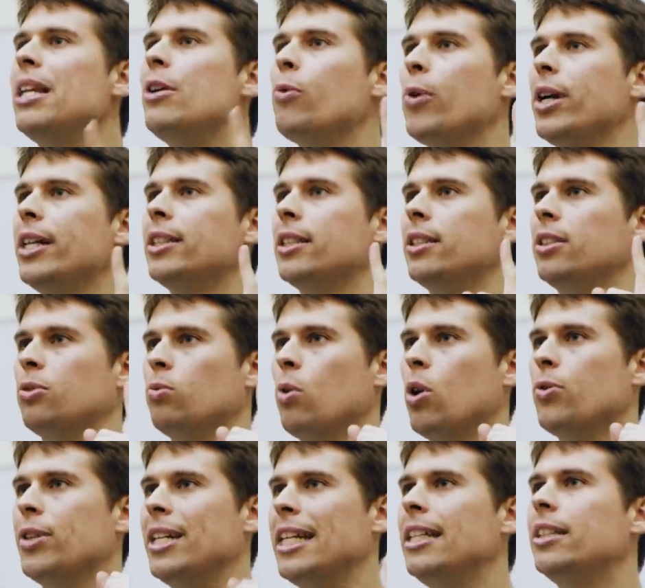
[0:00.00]
many reasons the
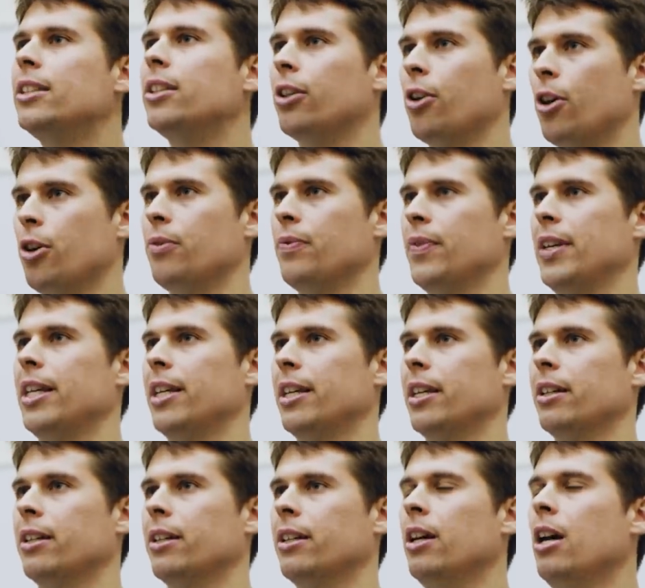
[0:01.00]
world needs to go
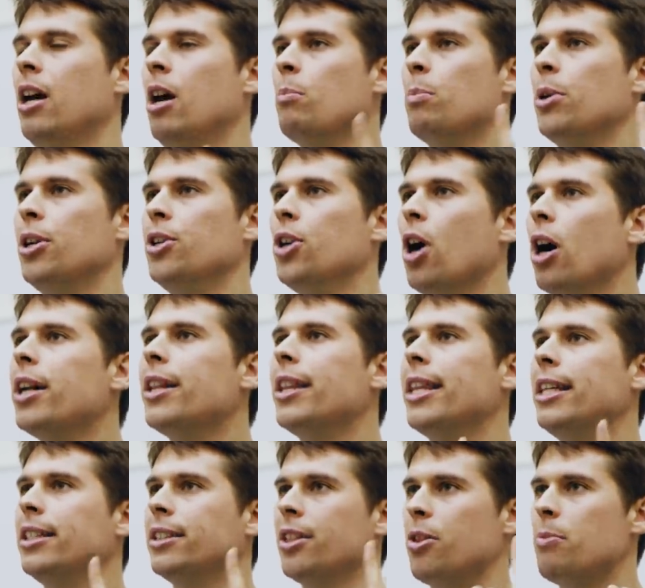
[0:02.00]
vegan, but none of
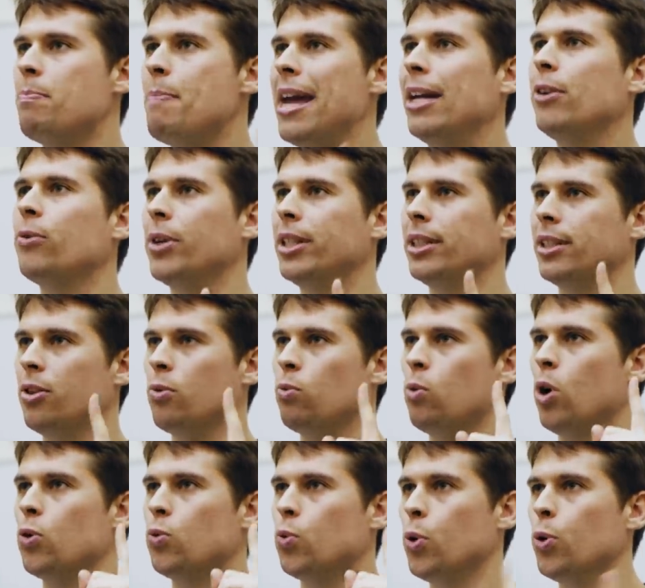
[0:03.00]
these are the main reason the
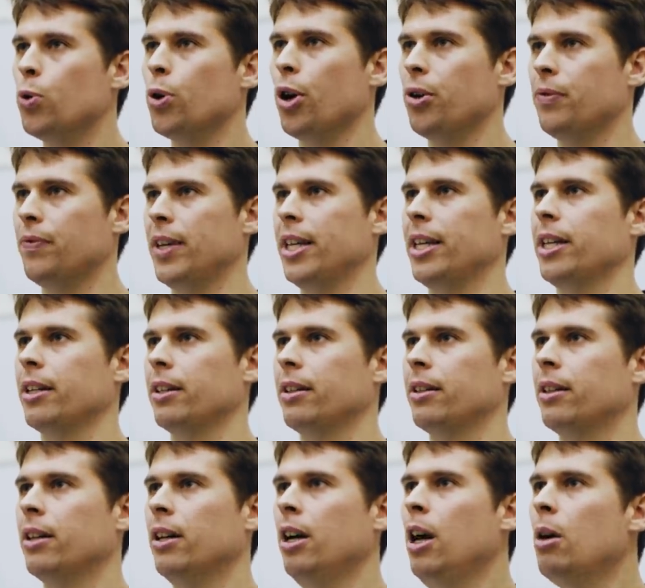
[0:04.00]
world will go
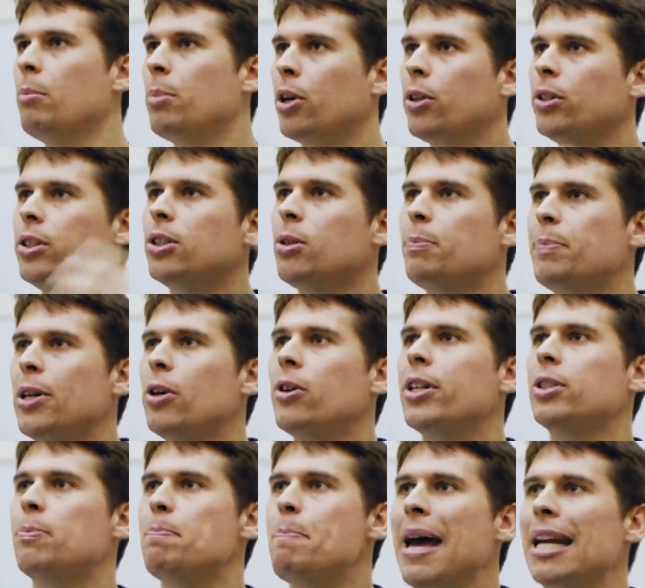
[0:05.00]
vegan. Because to be
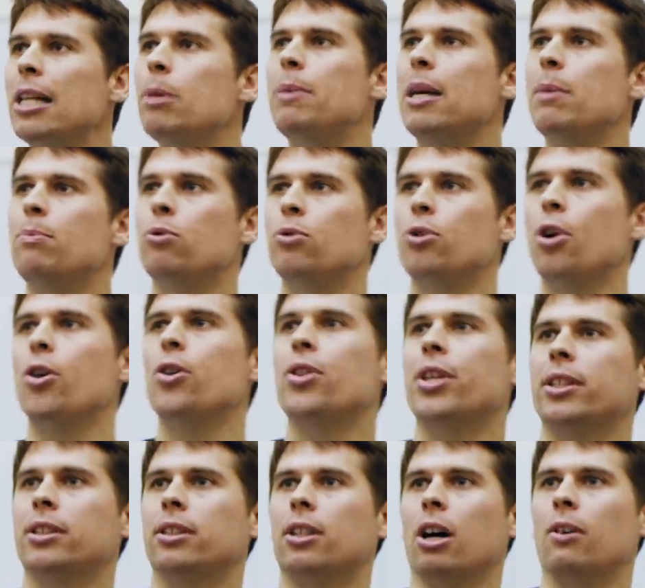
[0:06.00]
honest, many people know
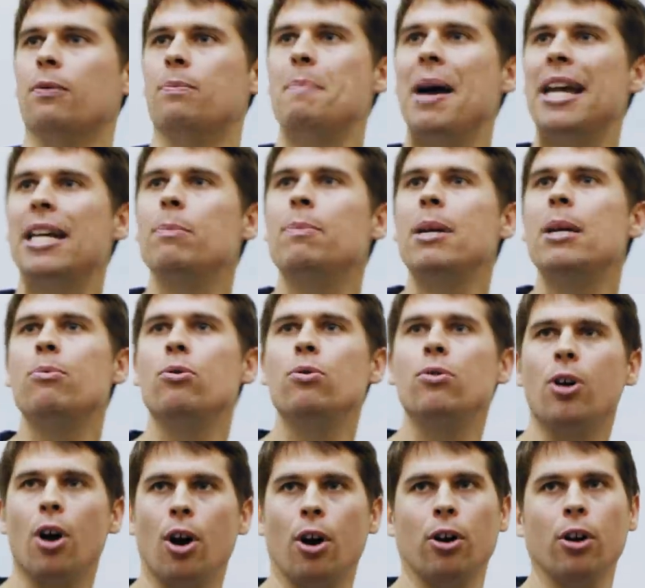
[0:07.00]
this stuff. Many people
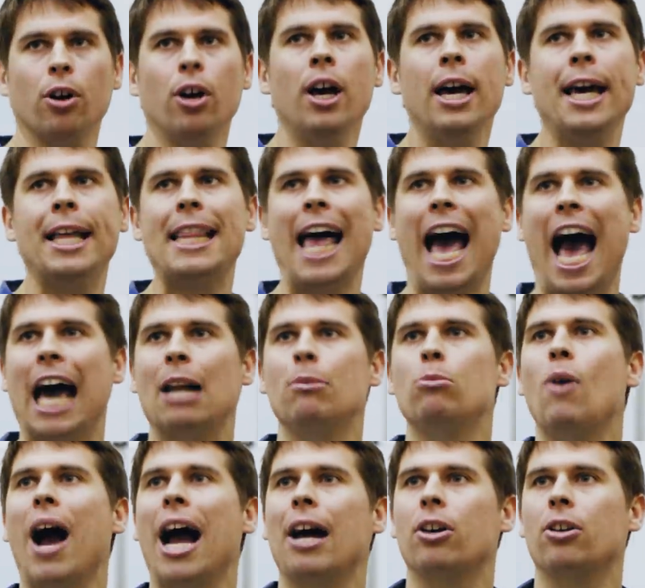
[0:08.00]
know that
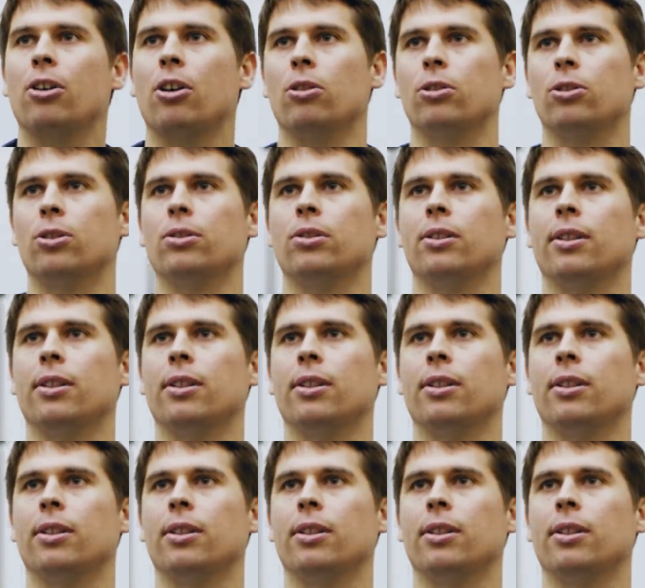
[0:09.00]
animal agriculture